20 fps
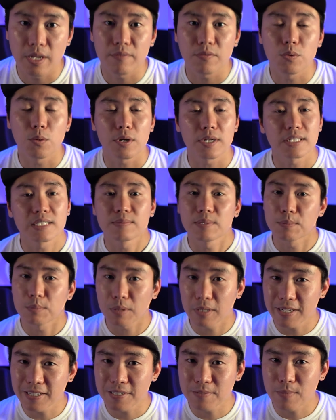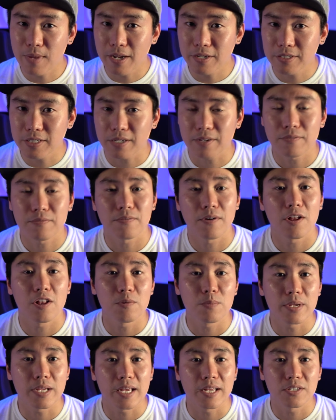If you want to see me play some Magic, follow
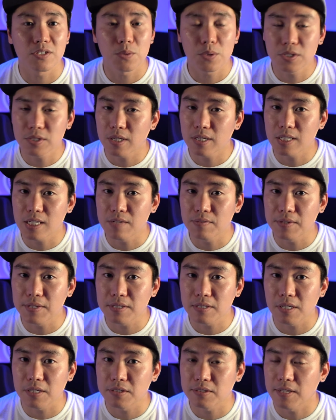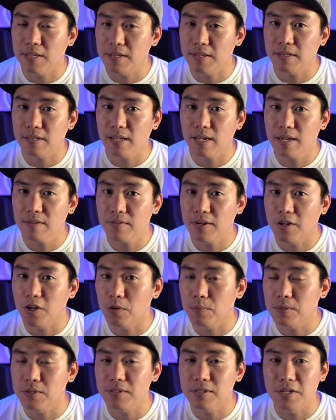me at twitch.tv/ZenithLive, and I
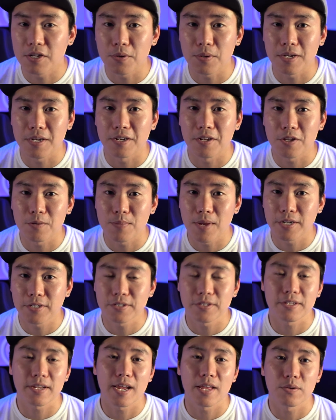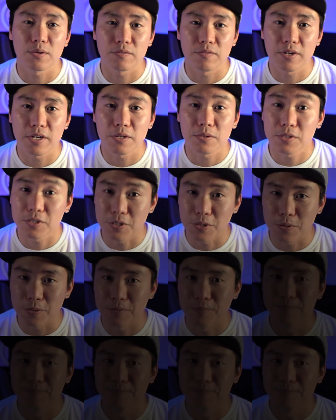hope to see you in another Magic the Gathering video soon.